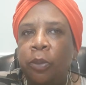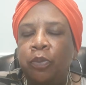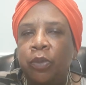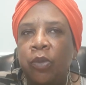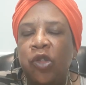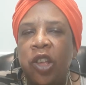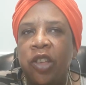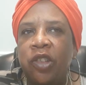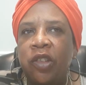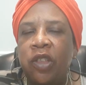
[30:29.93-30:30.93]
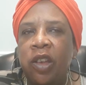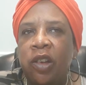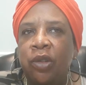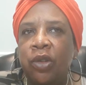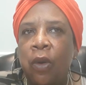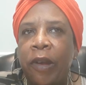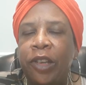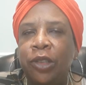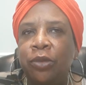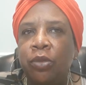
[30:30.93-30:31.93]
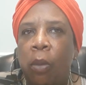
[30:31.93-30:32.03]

Let's see, is anything else going on?